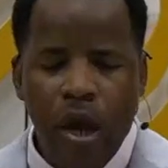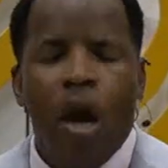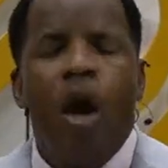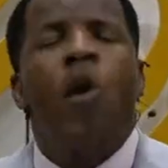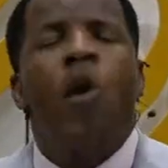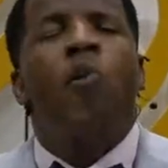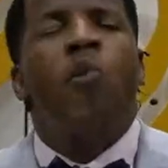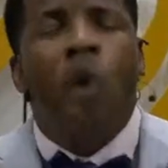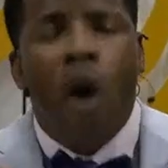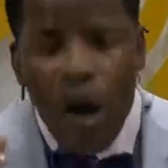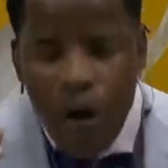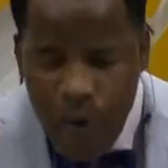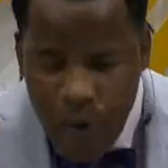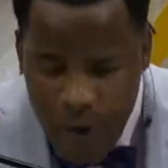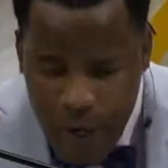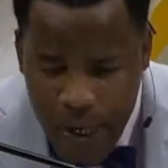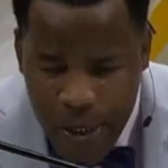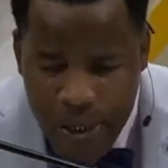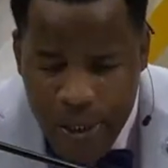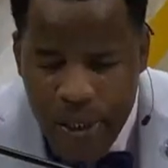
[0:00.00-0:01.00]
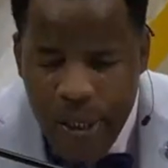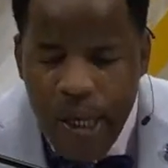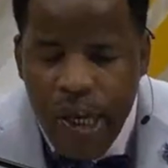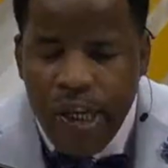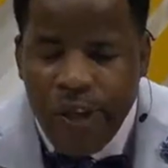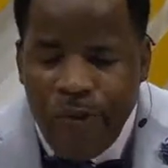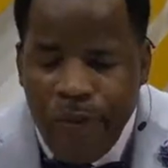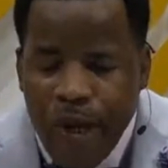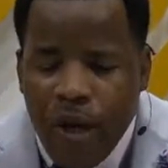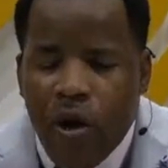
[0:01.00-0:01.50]
One reason is
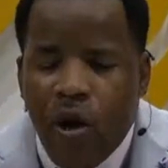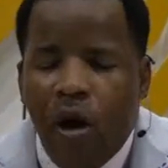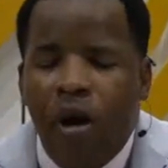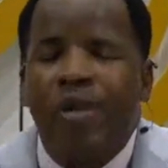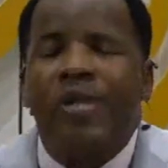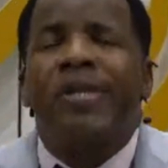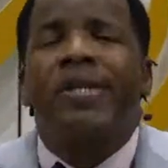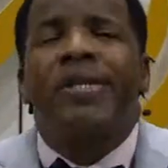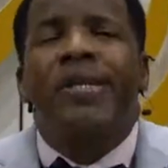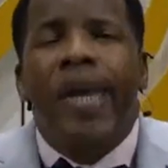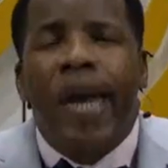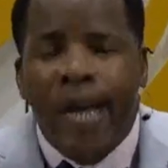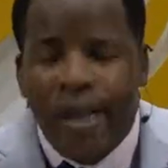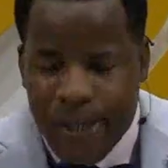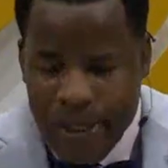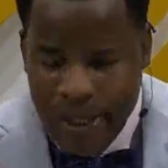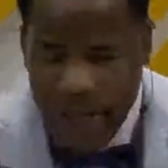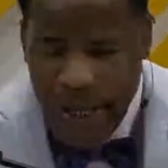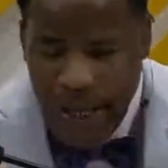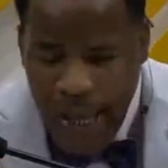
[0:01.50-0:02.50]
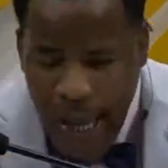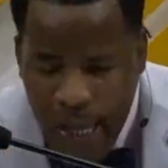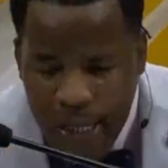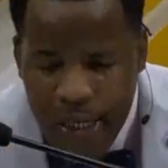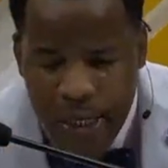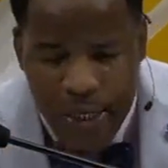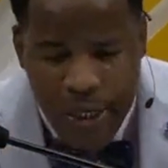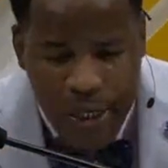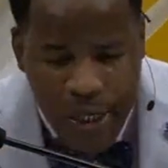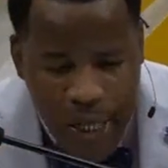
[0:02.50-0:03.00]
because sex lends
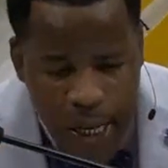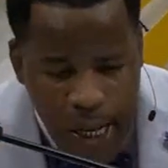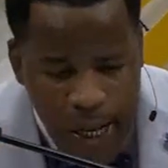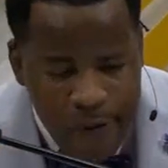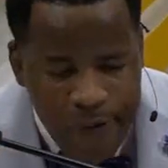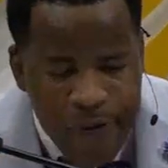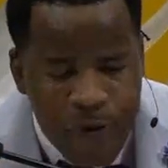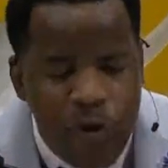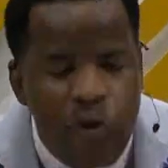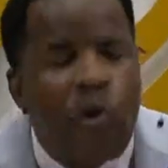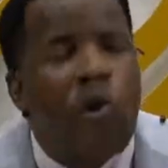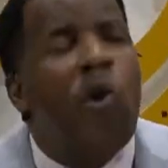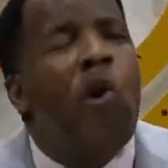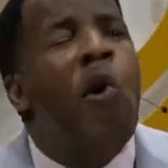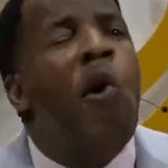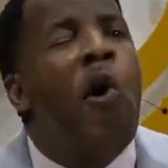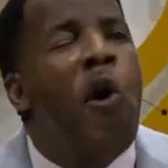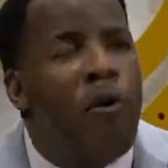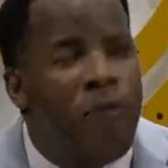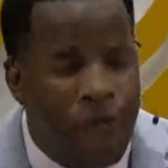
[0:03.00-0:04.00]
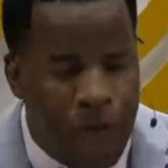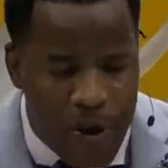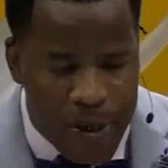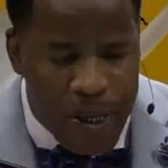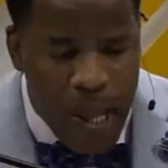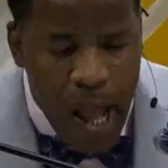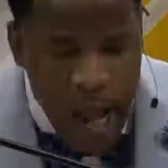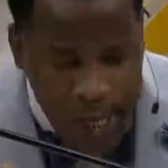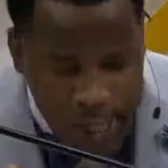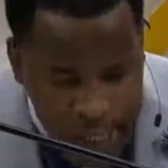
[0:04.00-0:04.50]
itself to covert
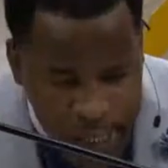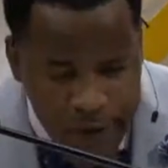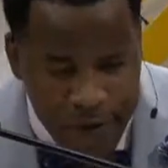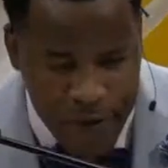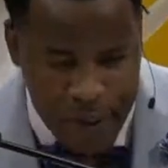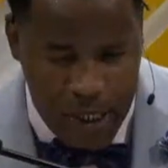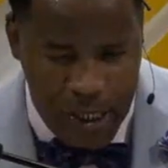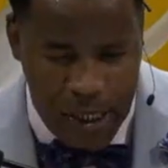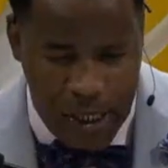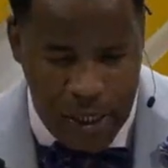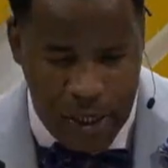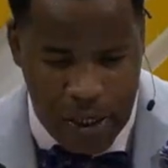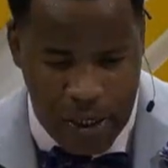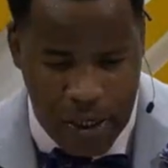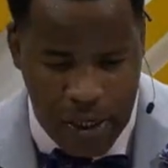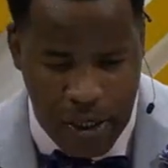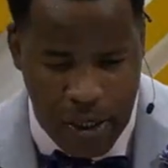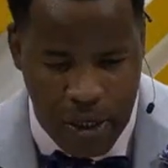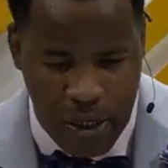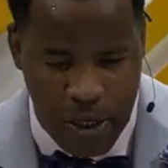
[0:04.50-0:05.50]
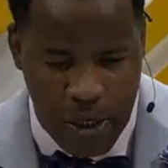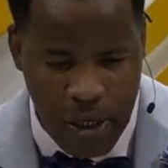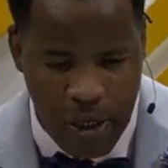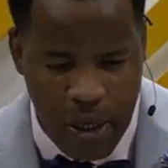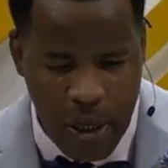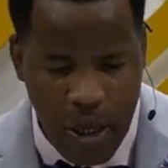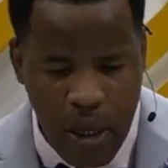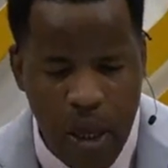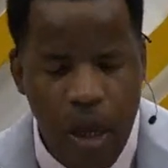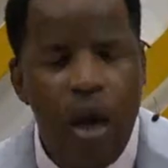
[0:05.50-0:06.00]
activities
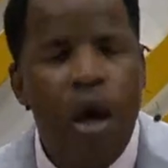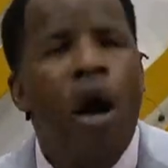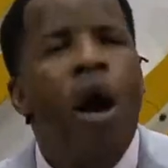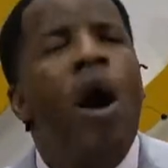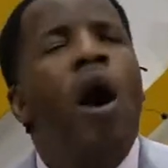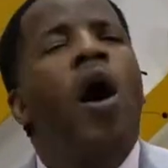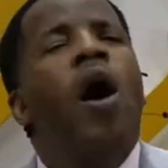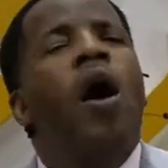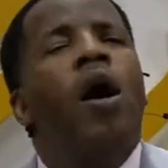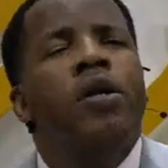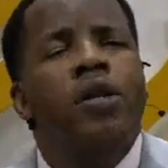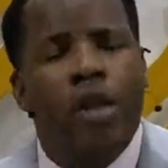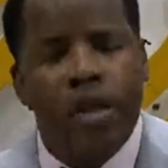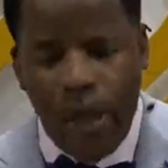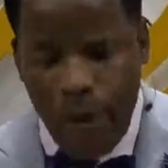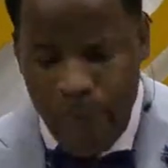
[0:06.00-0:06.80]
under the